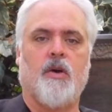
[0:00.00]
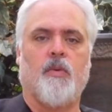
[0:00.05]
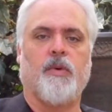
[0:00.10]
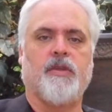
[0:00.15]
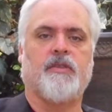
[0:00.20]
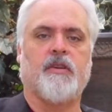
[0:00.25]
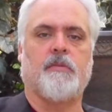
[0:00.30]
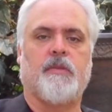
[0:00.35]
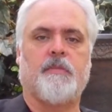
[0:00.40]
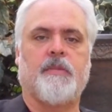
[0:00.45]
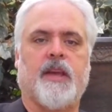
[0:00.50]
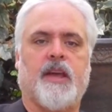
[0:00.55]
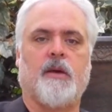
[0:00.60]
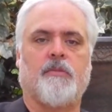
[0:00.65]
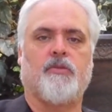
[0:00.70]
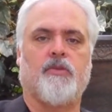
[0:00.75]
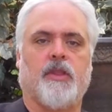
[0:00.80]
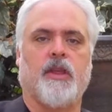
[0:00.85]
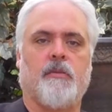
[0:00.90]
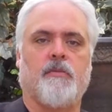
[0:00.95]
When something
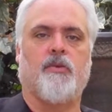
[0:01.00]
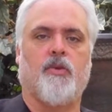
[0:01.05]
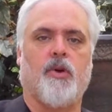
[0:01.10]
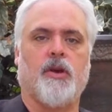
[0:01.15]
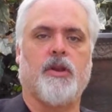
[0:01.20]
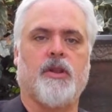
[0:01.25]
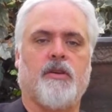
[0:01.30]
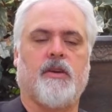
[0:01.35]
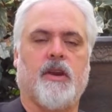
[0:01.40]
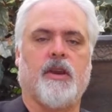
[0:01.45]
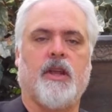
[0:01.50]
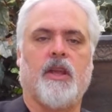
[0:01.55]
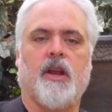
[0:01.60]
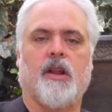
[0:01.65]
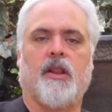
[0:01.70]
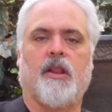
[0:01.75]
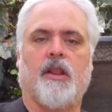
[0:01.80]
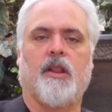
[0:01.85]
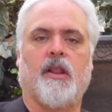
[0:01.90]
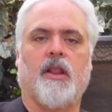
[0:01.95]
becomes really important, you get
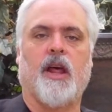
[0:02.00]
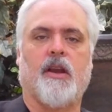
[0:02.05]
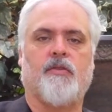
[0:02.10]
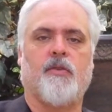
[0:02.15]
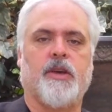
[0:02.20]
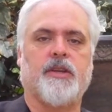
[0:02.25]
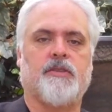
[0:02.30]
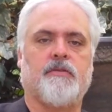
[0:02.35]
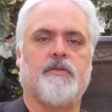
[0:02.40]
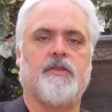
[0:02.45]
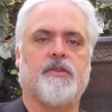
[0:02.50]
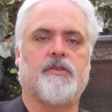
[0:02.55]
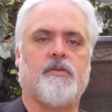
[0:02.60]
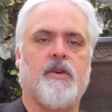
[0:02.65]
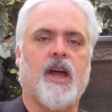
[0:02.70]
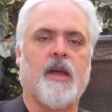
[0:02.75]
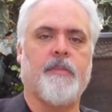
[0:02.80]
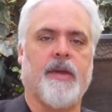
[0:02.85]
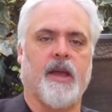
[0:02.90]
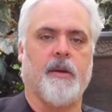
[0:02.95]
a lot of ways of
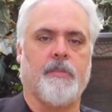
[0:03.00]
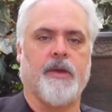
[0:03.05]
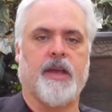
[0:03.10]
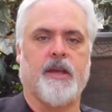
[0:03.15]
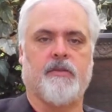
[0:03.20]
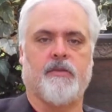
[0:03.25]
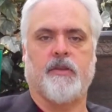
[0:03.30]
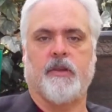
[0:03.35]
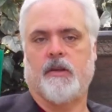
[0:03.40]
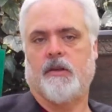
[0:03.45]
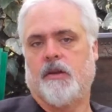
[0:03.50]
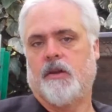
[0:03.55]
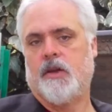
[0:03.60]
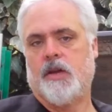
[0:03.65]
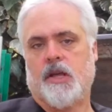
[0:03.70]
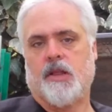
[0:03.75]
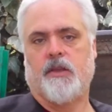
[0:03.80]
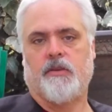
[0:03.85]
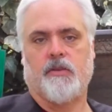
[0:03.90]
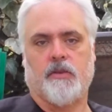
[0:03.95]
describing it, because there's
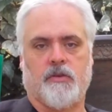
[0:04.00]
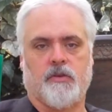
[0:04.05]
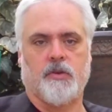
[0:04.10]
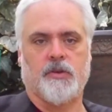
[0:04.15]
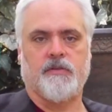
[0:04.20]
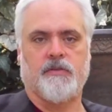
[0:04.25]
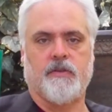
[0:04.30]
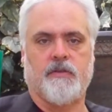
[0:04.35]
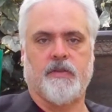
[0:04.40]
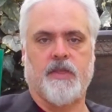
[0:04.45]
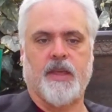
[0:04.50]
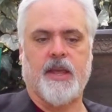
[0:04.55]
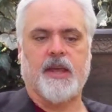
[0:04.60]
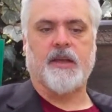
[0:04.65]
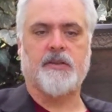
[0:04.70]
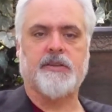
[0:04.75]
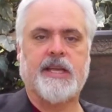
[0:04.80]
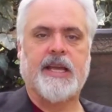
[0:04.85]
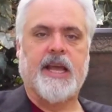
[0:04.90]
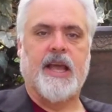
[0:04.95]
all sorts of different
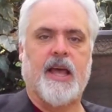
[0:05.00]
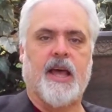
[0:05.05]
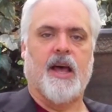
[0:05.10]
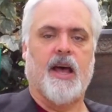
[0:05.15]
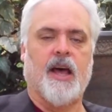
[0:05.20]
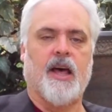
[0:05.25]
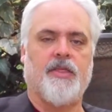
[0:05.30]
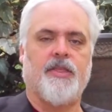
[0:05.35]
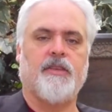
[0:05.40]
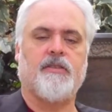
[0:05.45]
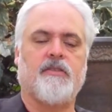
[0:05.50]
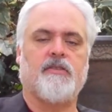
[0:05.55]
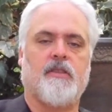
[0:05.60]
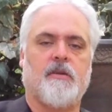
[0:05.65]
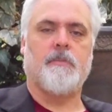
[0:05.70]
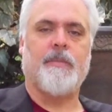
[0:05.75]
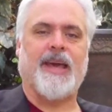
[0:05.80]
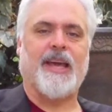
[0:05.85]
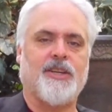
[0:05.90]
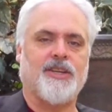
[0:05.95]
things. This is the
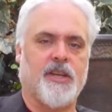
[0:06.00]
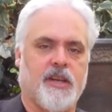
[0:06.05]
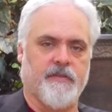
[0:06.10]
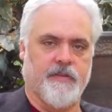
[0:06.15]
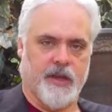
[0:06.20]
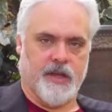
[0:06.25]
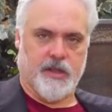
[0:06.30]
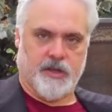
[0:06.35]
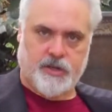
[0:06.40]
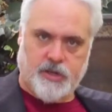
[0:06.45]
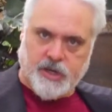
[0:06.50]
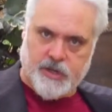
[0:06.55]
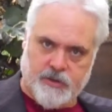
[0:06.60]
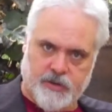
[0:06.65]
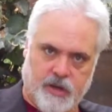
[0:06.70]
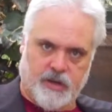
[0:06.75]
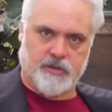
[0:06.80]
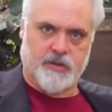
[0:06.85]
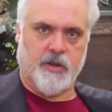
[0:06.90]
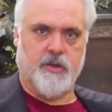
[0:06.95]
magic of English. It's
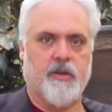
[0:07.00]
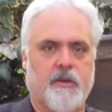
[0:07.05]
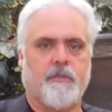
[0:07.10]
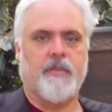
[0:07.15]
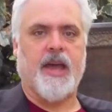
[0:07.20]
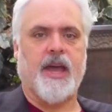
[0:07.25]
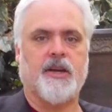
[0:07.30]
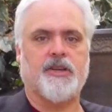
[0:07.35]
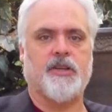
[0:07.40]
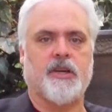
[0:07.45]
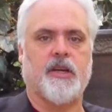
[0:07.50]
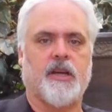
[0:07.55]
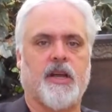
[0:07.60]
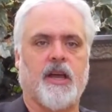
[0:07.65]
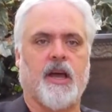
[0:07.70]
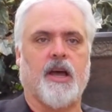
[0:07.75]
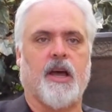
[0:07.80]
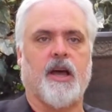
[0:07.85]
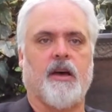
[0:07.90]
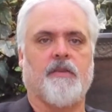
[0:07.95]
also the magic
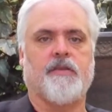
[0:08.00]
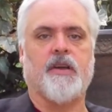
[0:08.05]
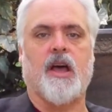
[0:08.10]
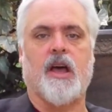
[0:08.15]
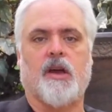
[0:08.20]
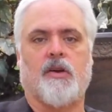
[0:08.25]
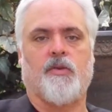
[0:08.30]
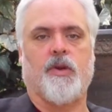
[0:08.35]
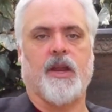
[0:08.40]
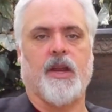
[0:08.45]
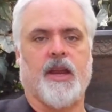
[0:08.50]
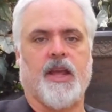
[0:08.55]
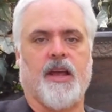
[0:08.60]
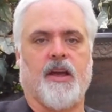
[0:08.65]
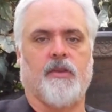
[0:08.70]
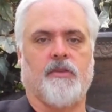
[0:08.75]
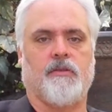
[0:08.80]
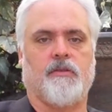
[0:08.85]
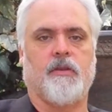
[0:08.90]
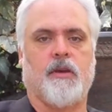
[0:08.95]
of concrete
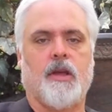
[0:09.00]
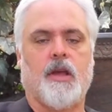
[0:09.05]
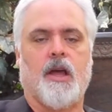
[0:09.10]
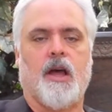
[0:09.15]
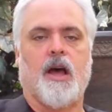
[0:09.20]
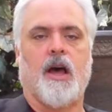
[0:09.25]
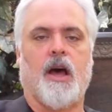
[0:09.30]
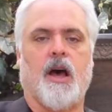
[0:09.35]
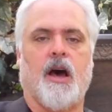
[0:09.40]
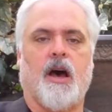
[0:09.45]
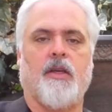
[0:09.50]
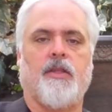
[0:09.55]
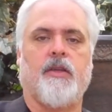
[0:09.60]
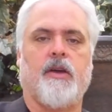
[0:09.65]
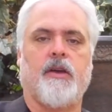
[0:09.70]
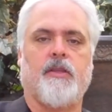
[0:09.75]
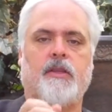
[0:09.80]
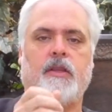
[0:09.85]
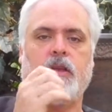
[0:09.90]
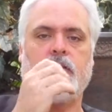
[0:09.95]
nouns.
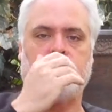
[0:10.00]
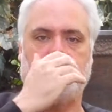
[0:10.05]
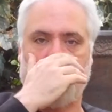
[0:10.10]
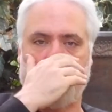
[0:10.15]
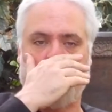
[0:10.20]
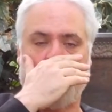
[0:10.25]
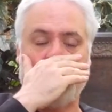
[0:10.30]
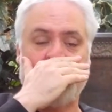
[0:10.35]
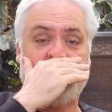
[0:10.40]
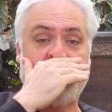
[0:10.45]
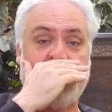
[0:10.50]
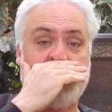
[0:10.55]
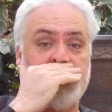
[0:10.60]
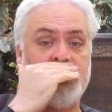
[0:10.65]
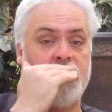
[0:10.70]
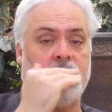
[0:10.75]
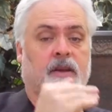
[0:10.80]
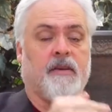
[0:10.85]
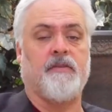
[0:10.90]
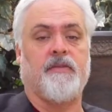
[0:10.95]
It's the
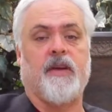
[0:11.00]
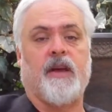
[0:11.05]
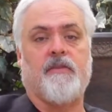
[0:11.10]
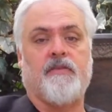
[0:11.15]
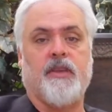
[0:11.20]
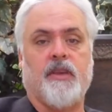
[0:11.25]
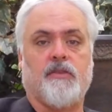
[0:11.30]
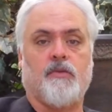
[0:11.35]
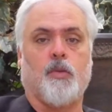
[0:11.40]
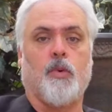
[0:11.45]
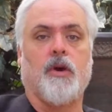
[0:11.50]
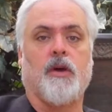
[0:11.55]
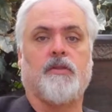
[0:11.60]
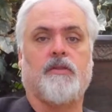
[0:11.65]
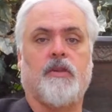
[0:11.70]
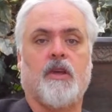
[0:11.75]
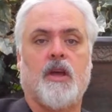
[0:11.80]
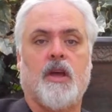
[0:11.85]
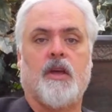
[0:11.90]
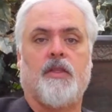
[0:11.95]
precision of these
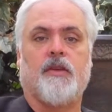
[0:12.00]
words.